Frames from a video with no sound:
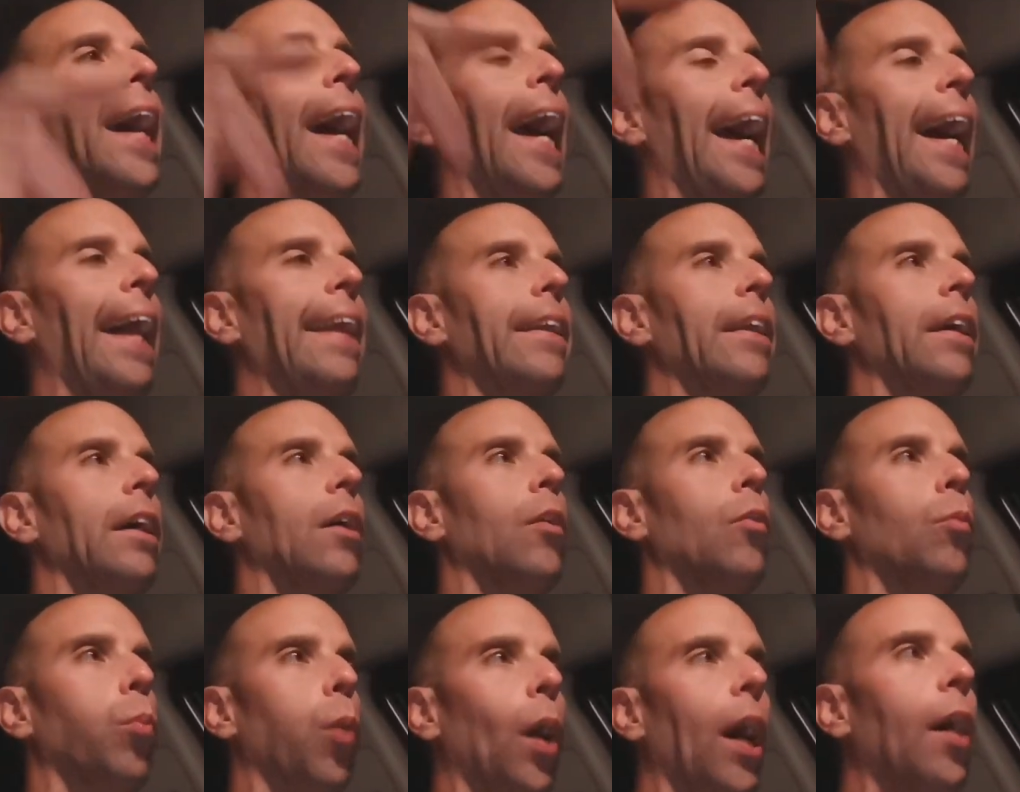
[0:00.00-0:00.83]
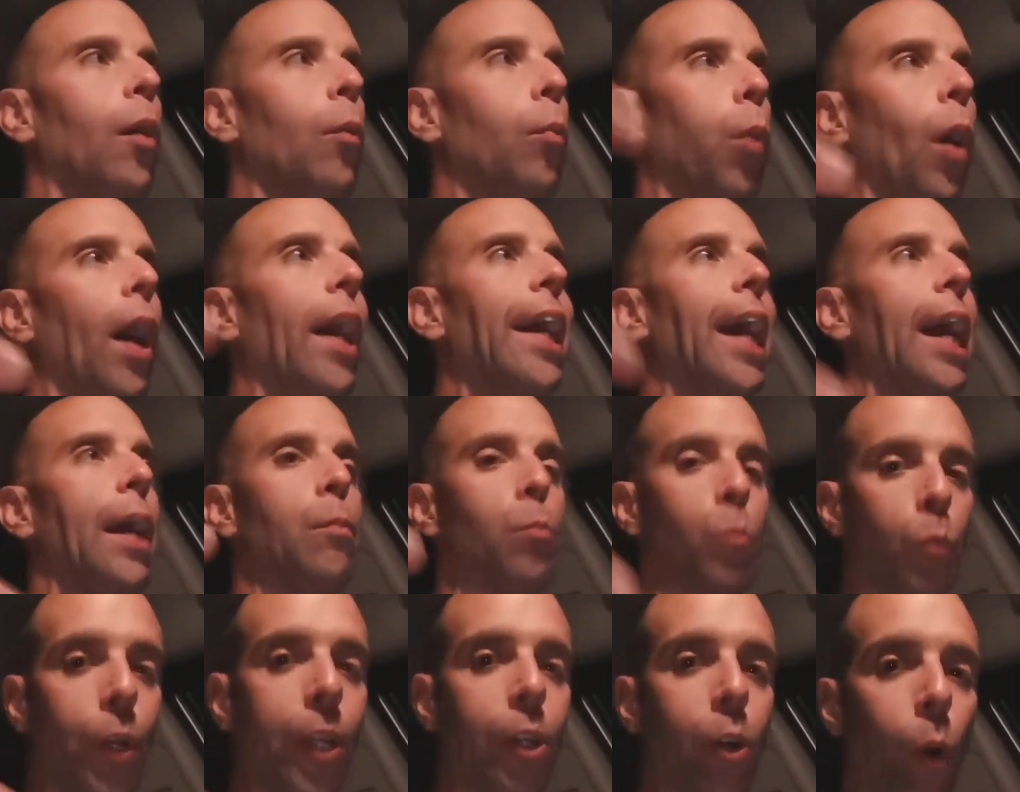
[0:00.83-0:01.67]
And why
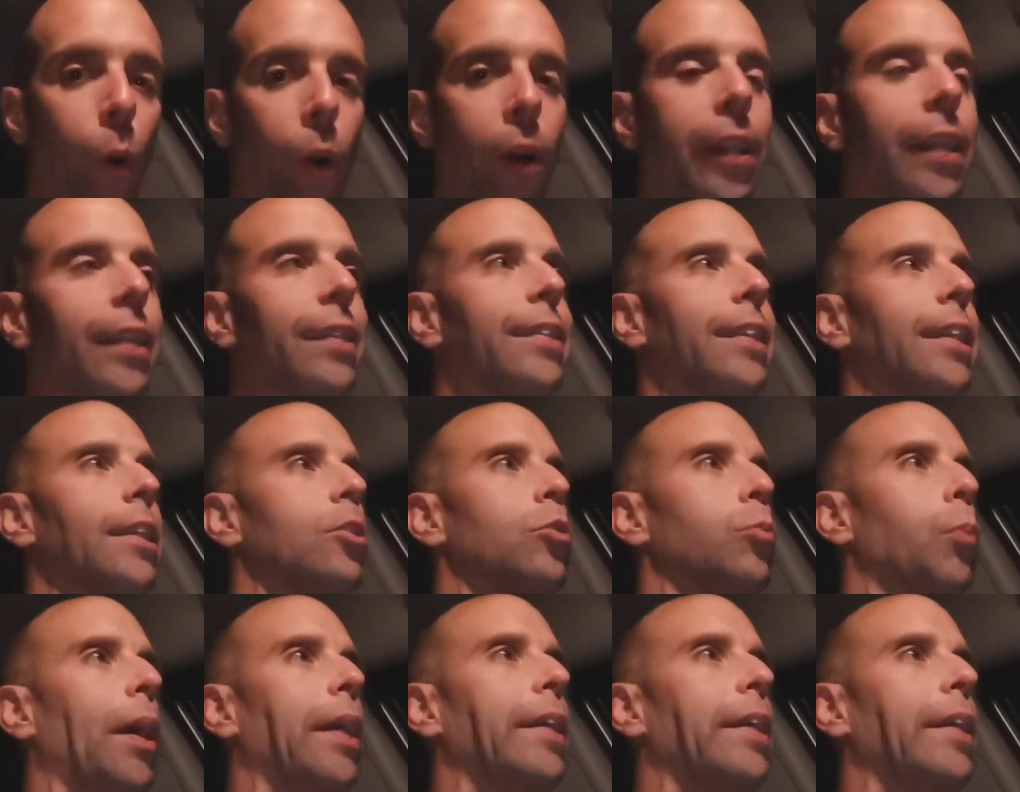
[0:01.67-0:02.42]
I'm recording this